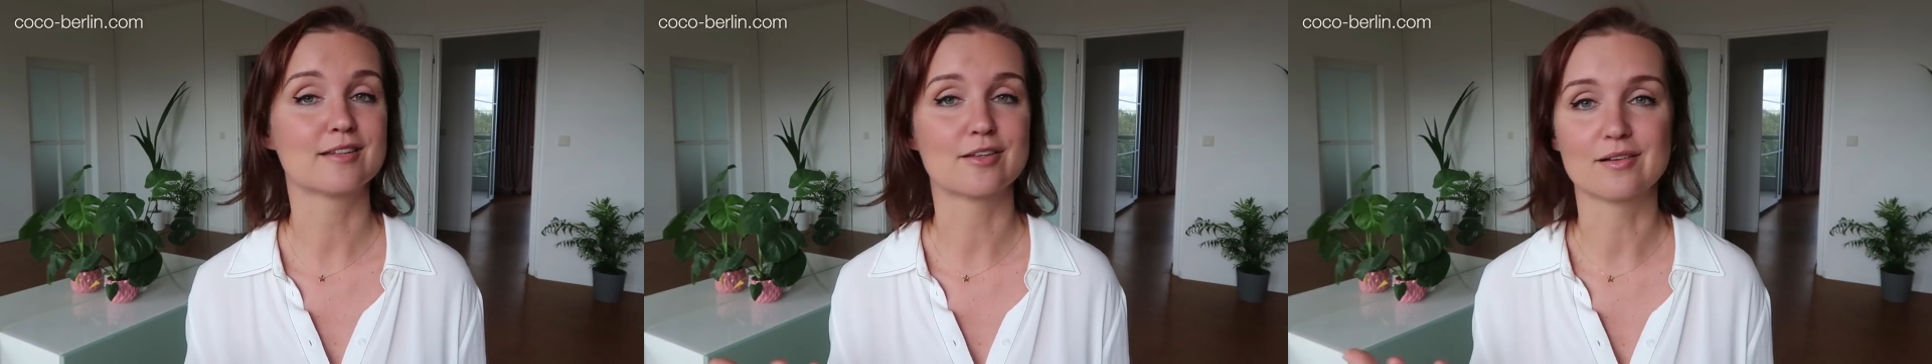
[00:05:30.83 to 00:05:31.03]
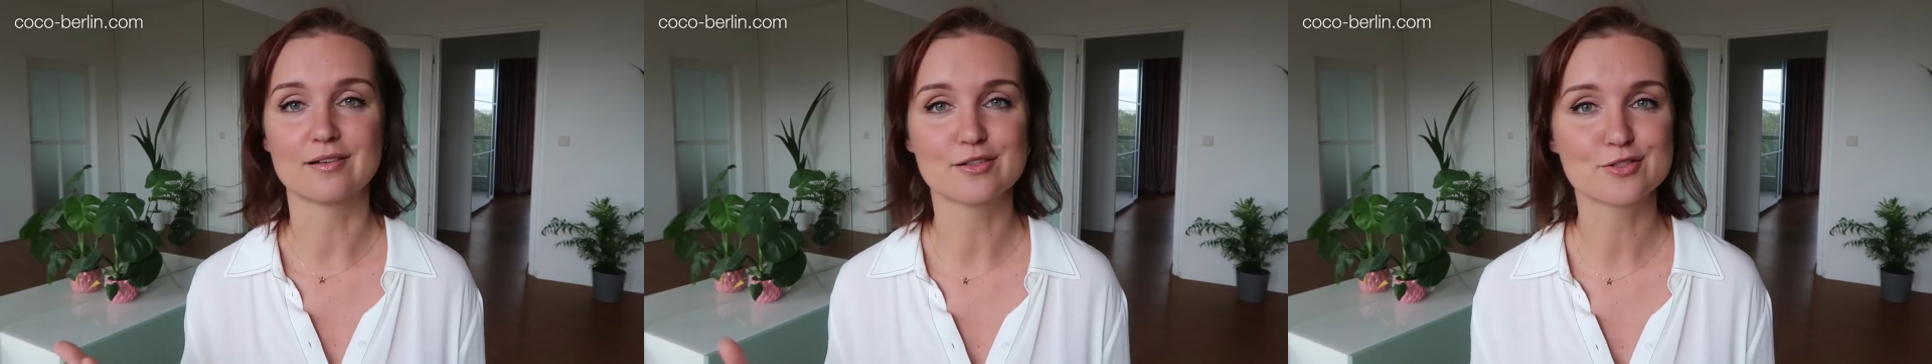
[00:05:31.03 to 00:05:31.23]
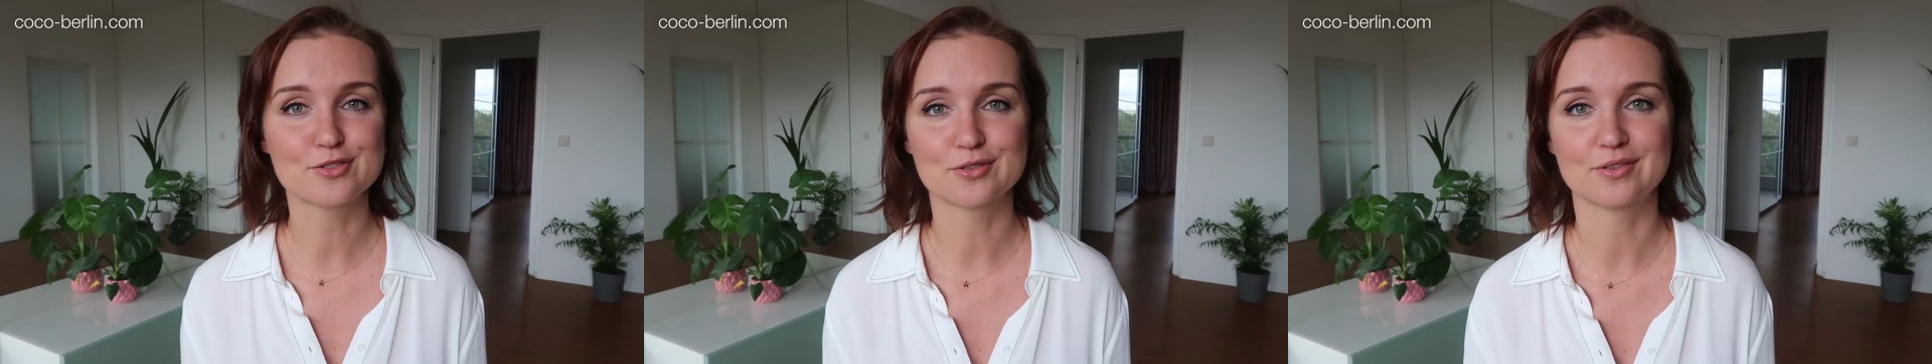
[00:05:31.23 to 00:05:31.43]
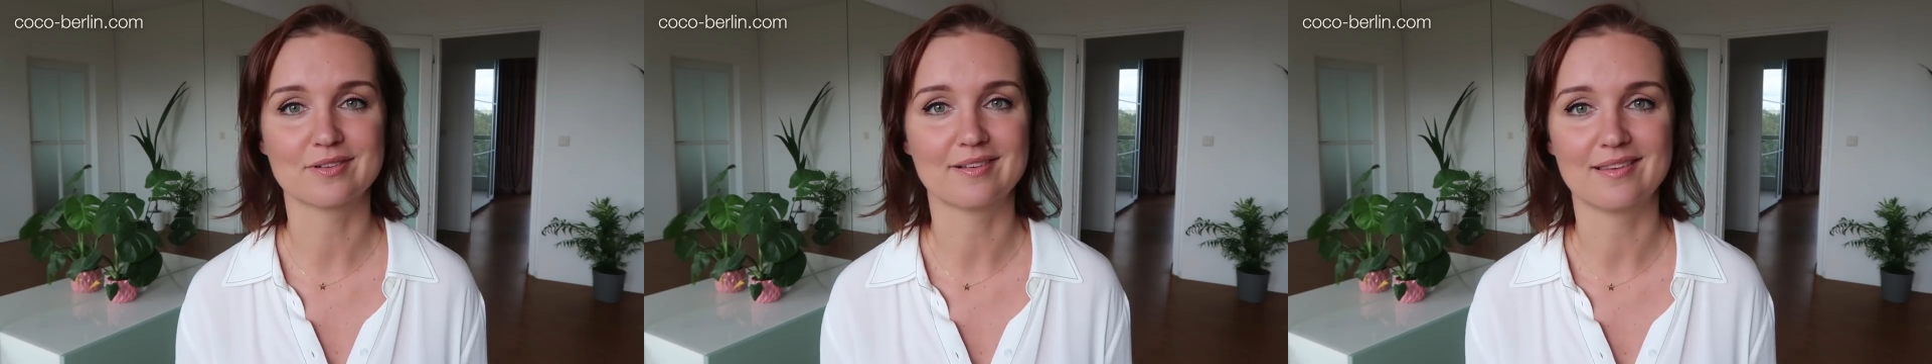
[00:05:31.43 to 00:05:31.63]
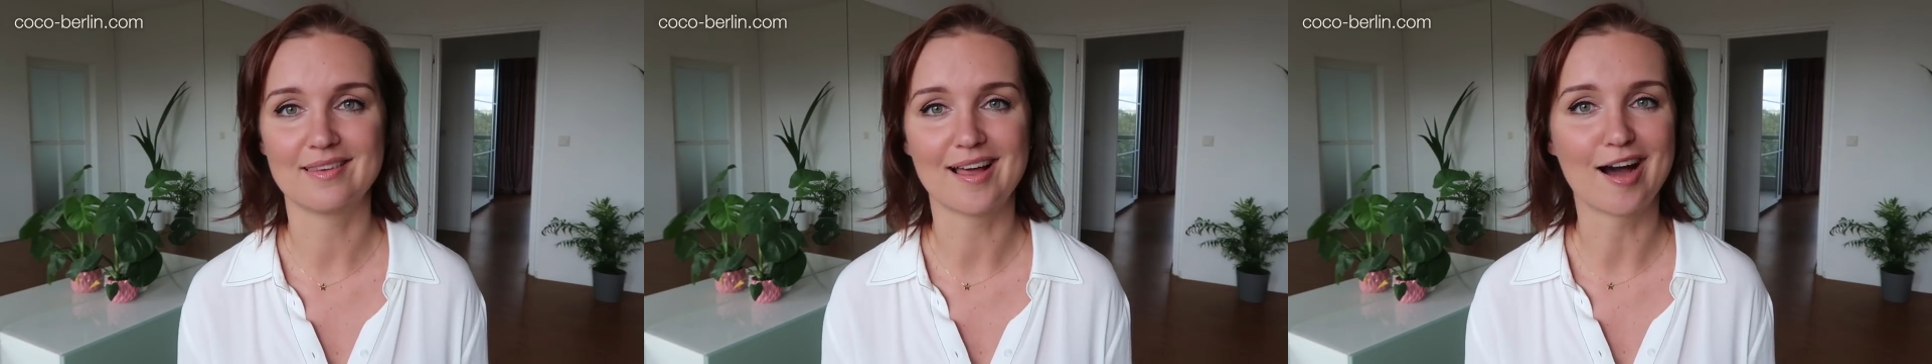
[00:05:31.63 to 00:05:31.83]
and
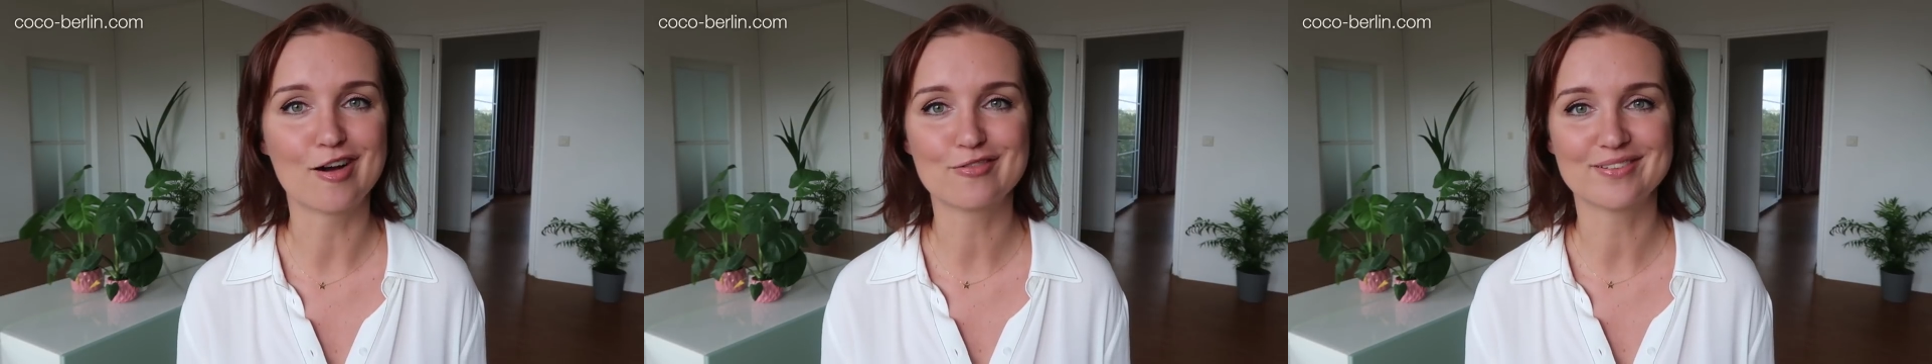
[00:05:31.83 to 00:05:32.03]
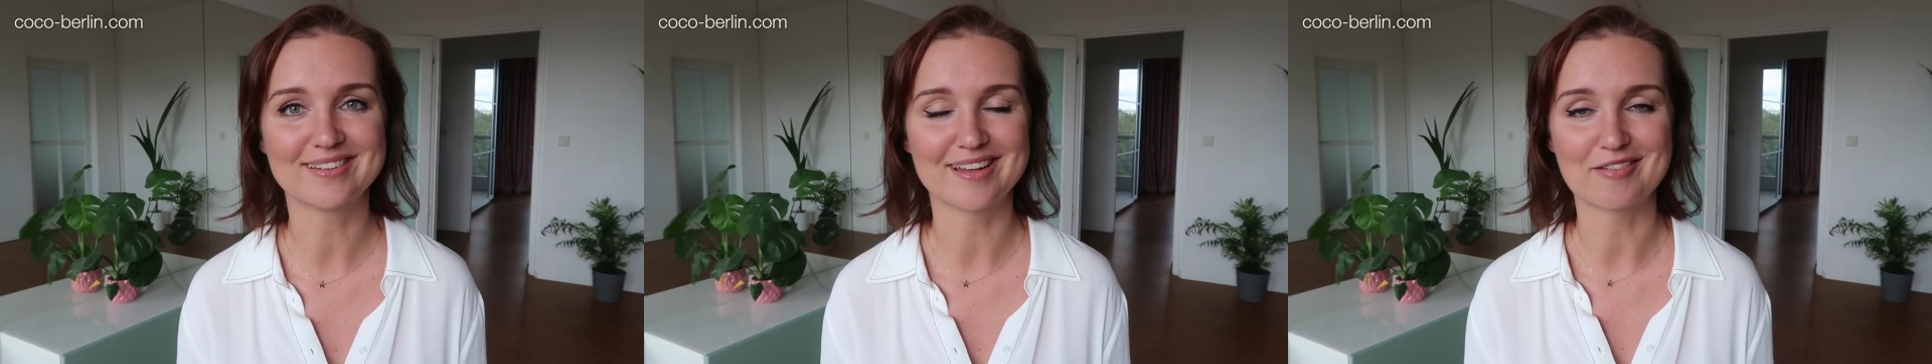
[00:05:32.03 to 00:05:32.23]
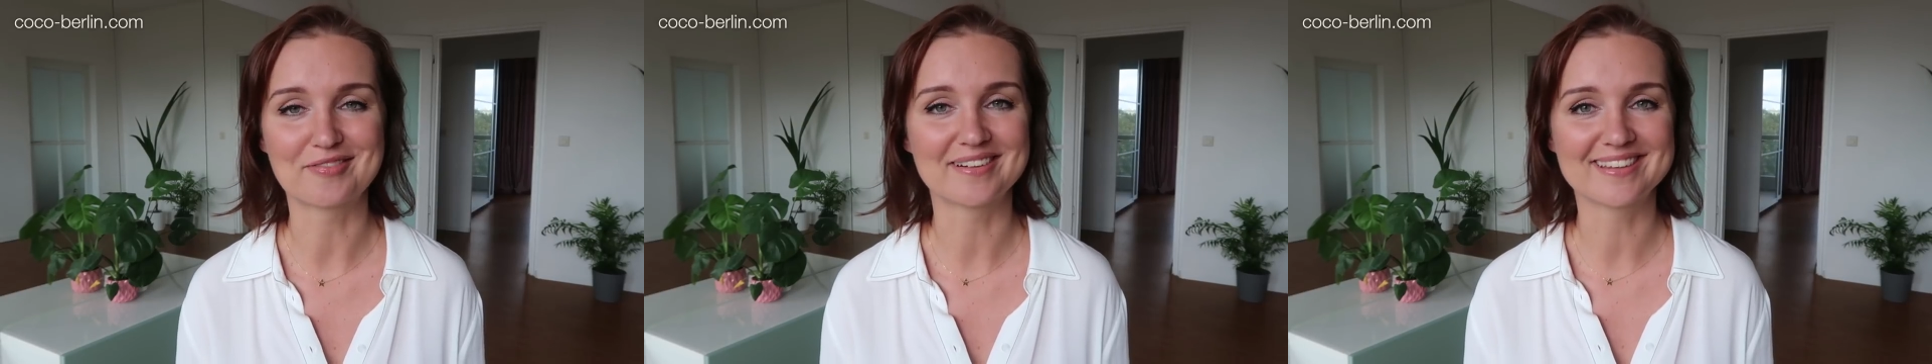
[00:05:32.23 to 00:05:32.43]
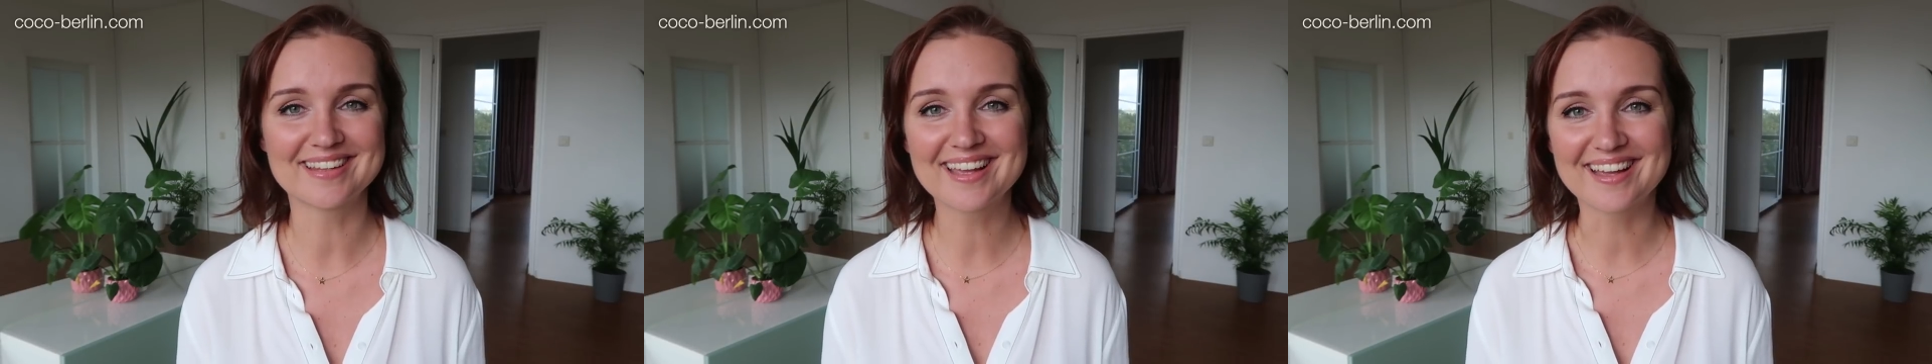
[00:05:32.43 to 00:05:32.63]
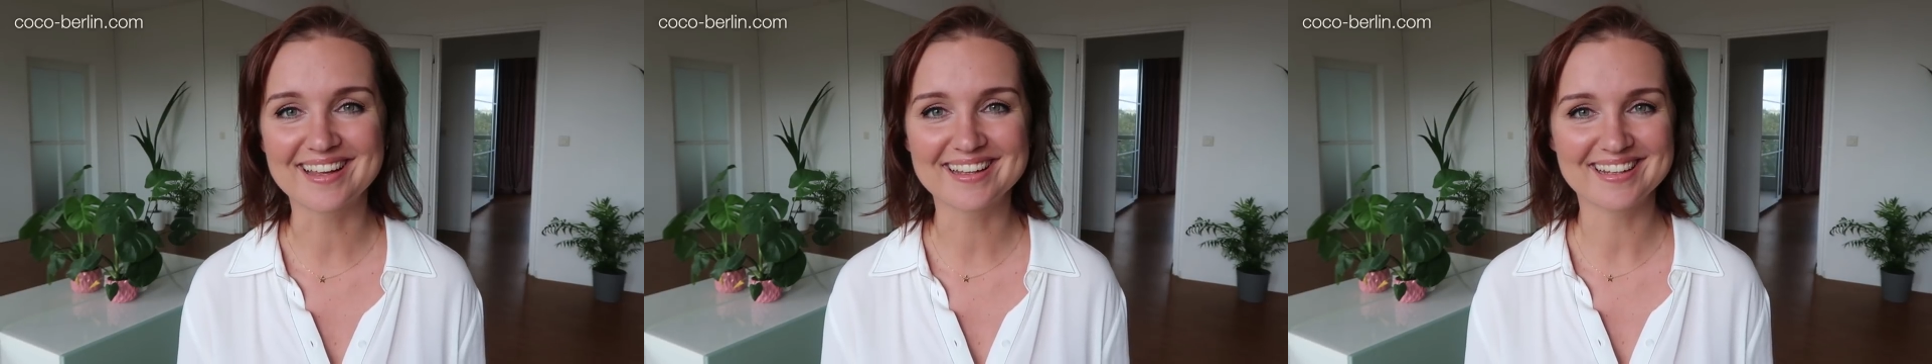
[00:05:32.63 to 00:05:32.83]
also love and
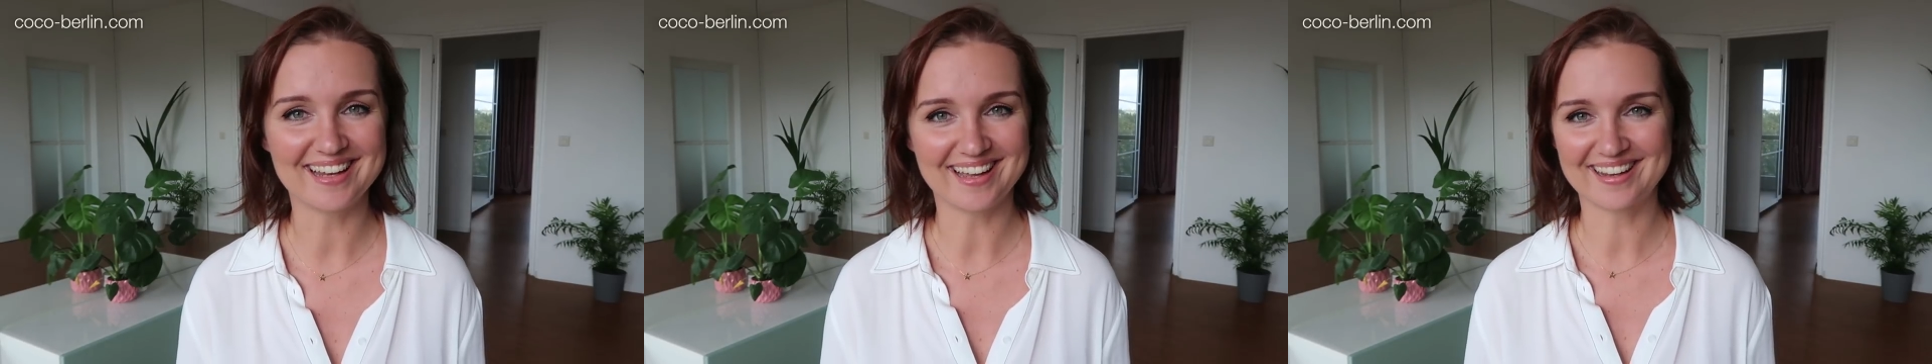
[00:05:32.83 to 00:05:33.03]
everything,